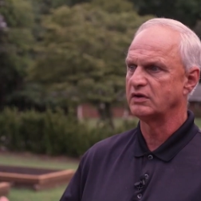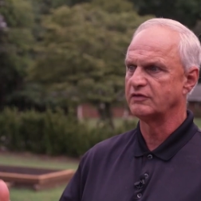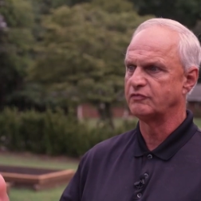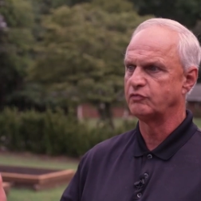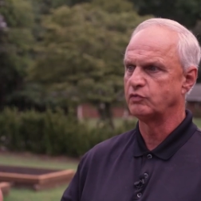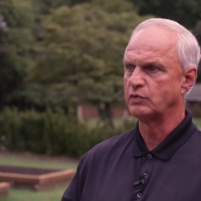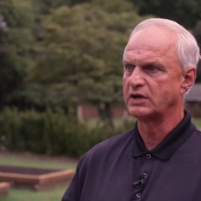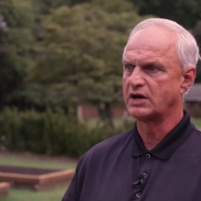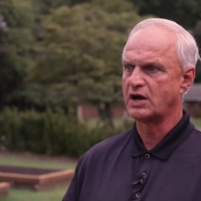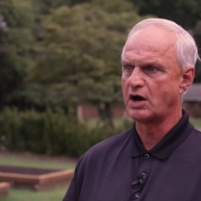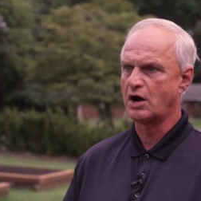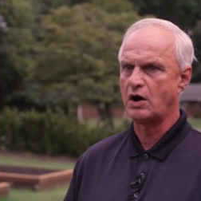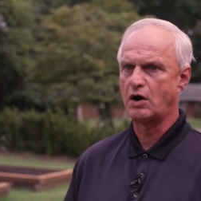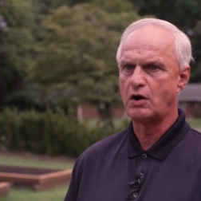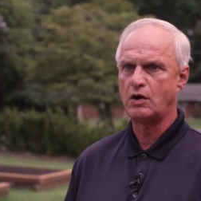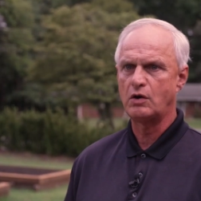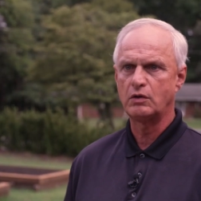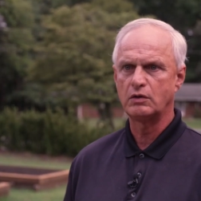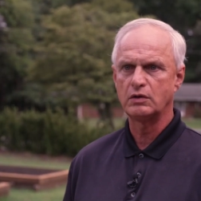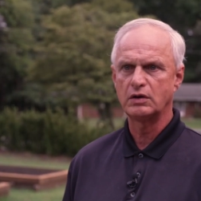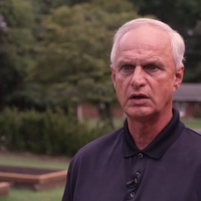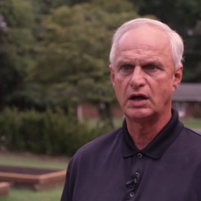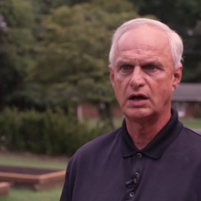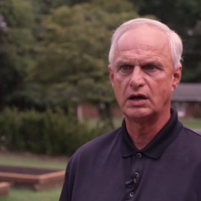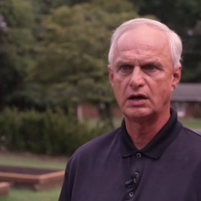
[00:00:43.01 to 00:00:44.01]
If we
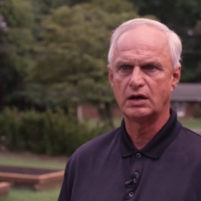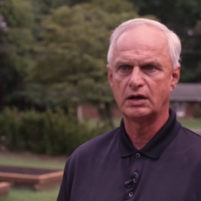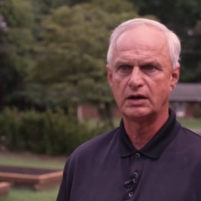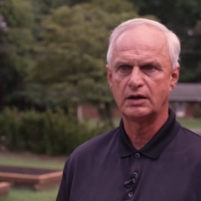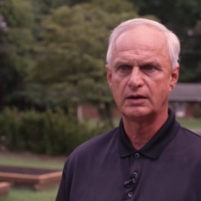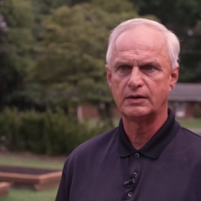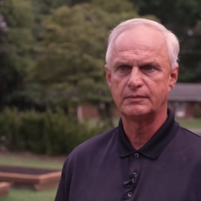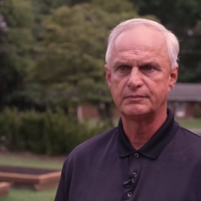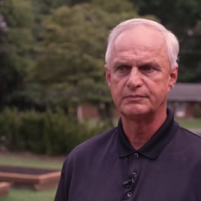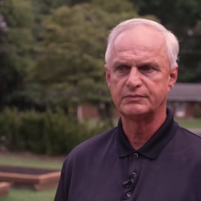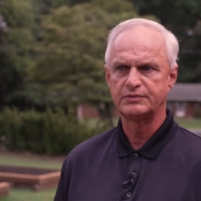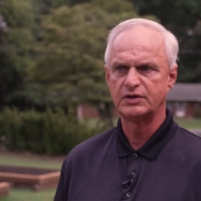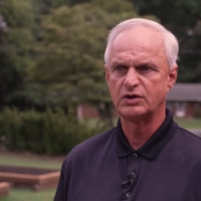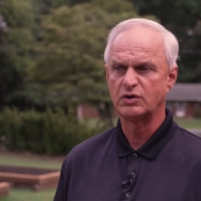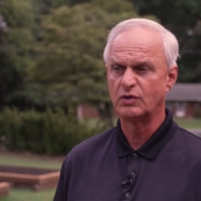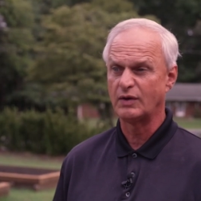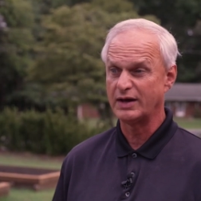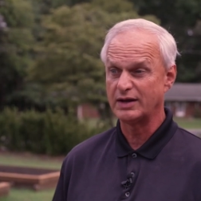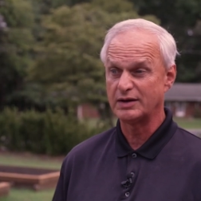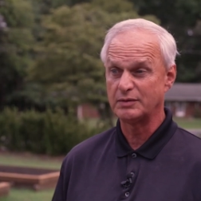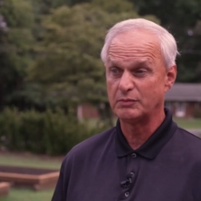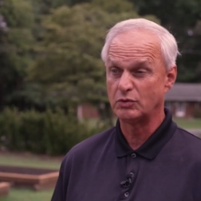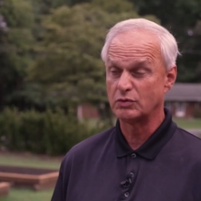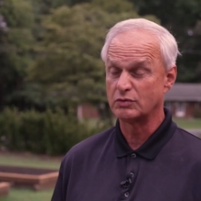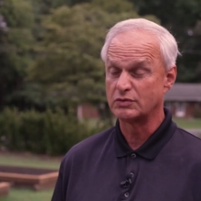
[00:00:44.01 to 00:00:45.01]
call, um, you know,
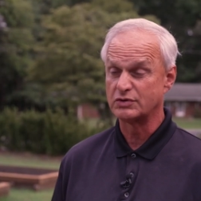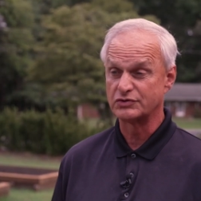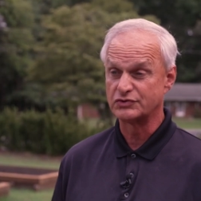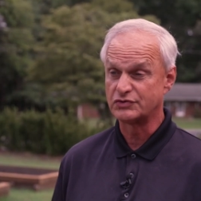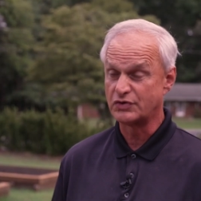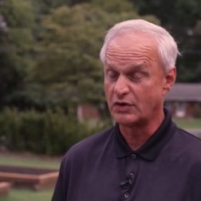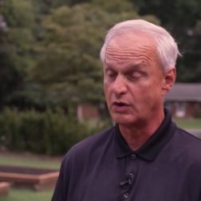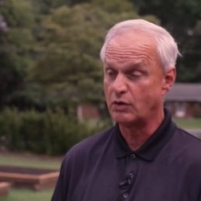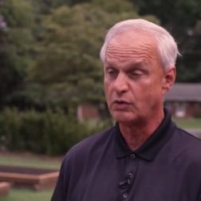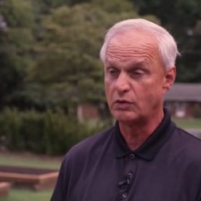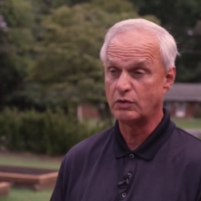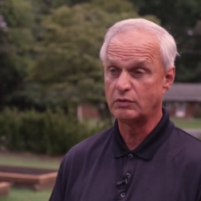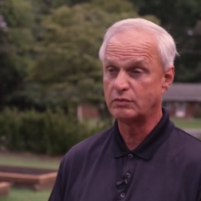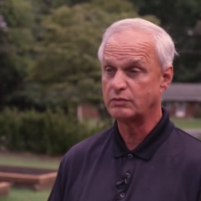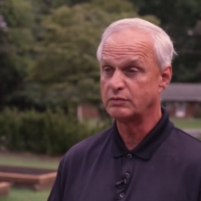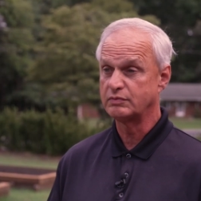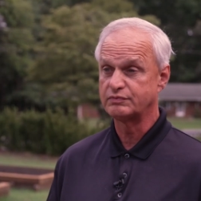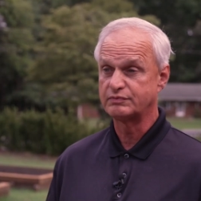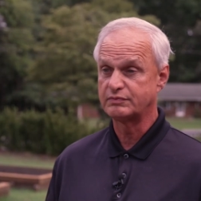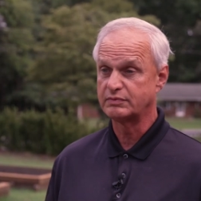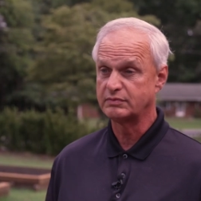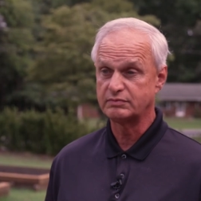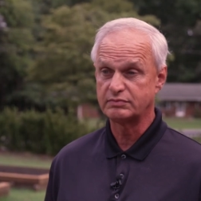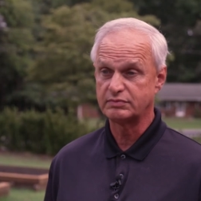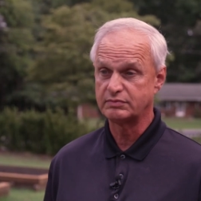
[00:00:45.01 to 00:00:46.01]
animal control,
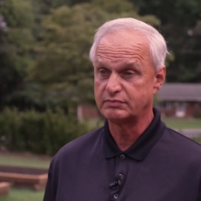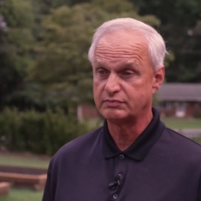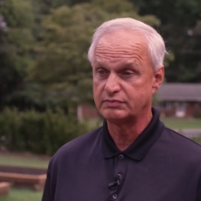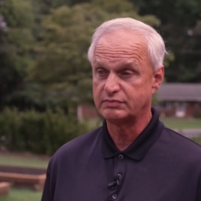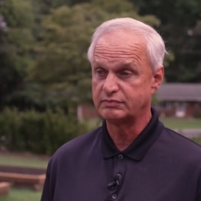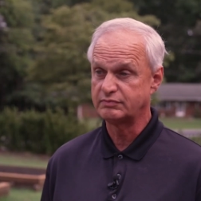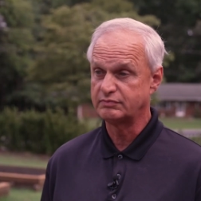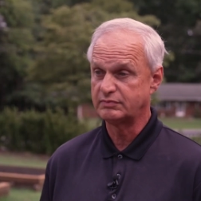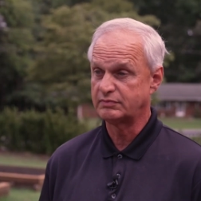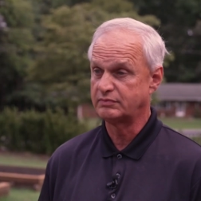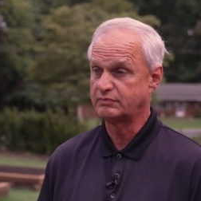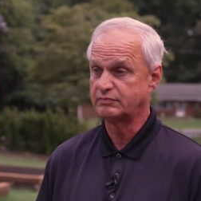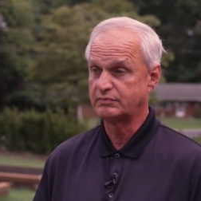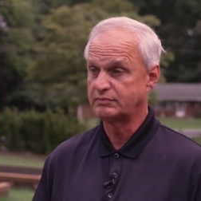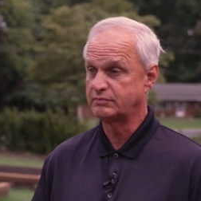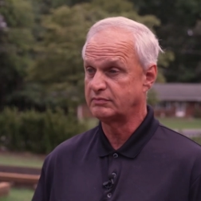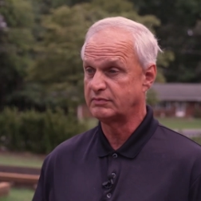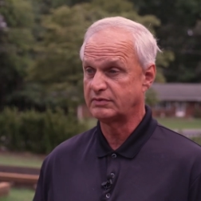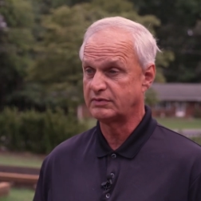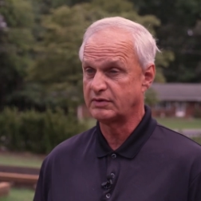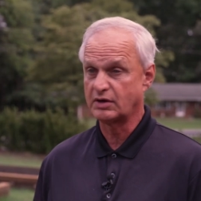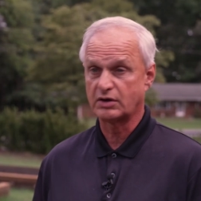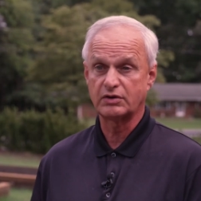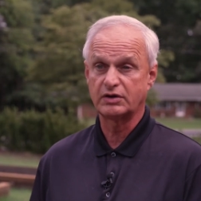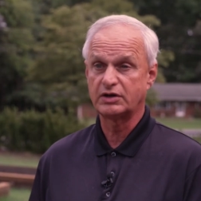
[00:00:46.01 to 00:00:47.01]

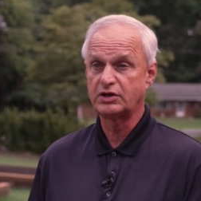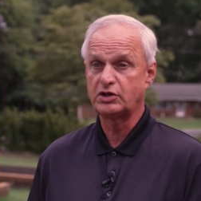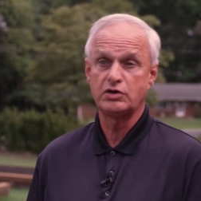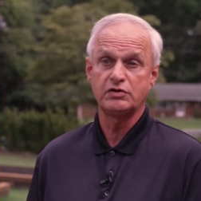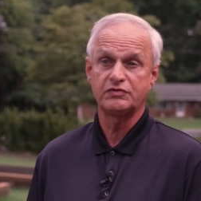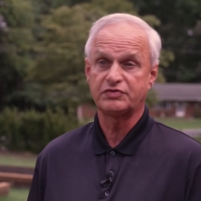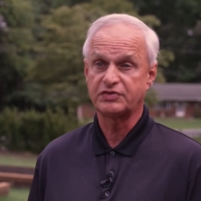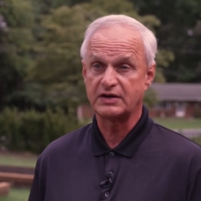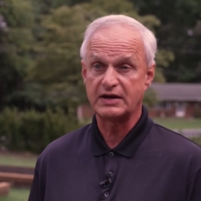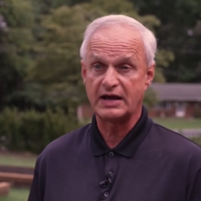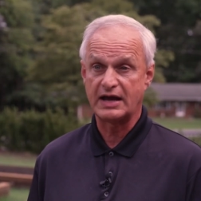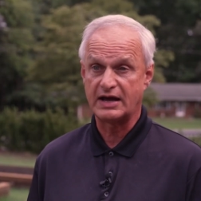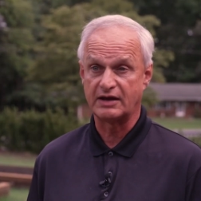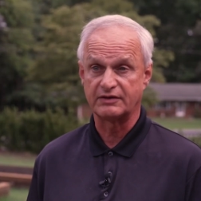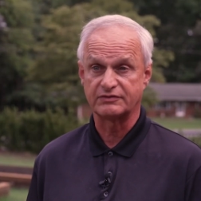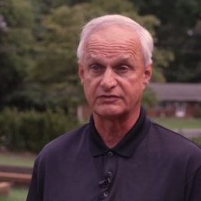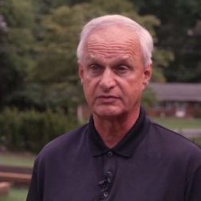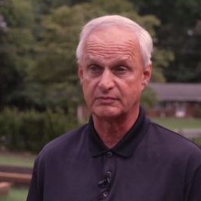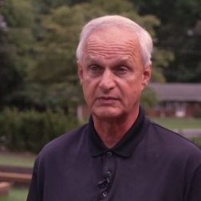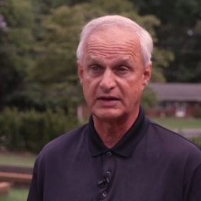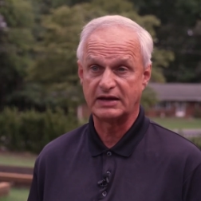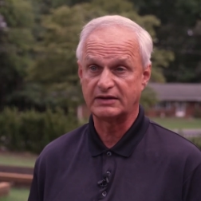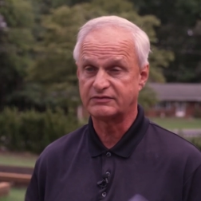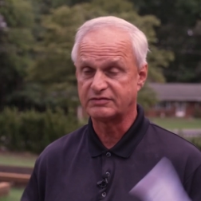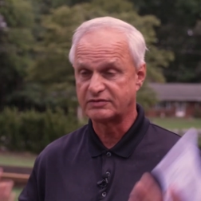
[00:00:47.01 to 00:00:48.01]
they're going to euthanize
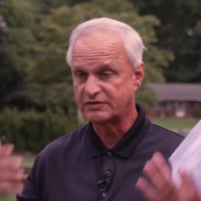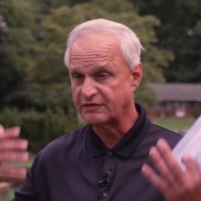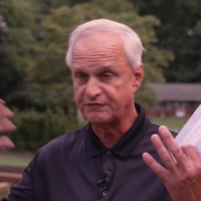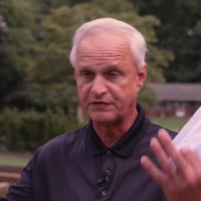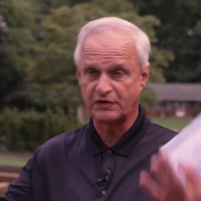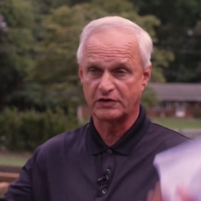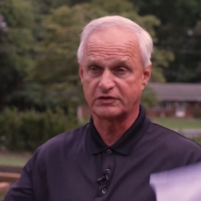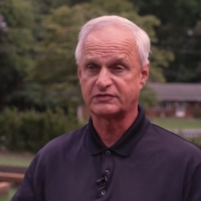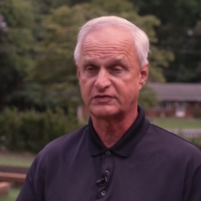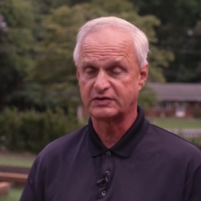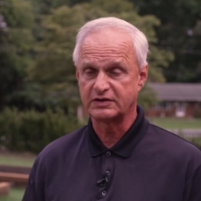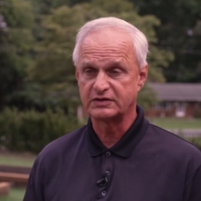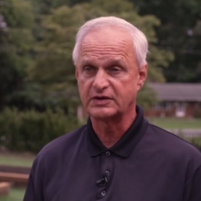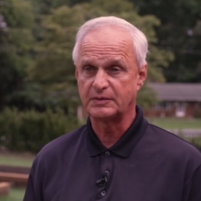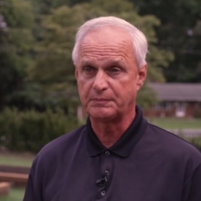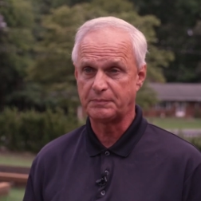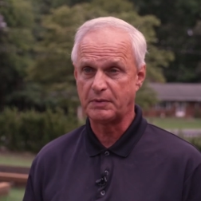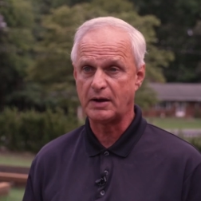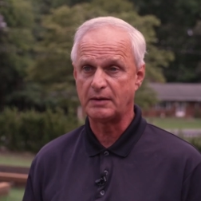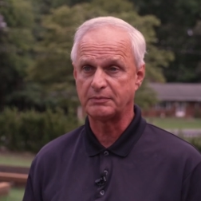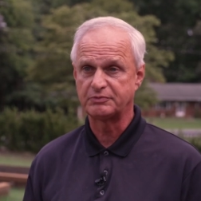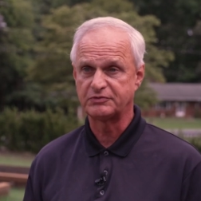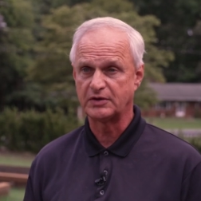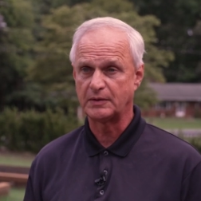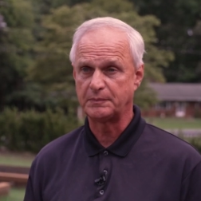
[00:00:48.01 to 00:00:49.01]
them. That's the first thing that
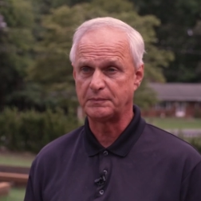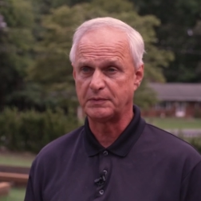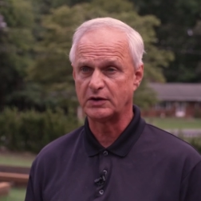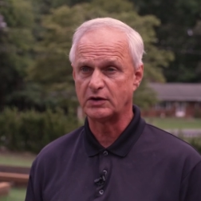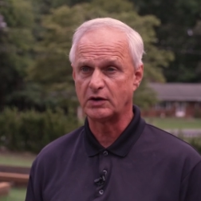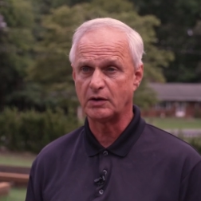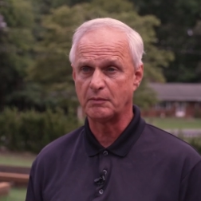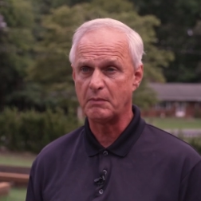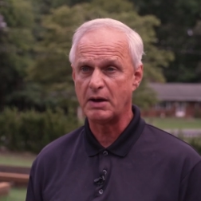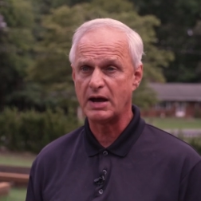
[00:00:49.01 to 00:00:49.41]
pops up in our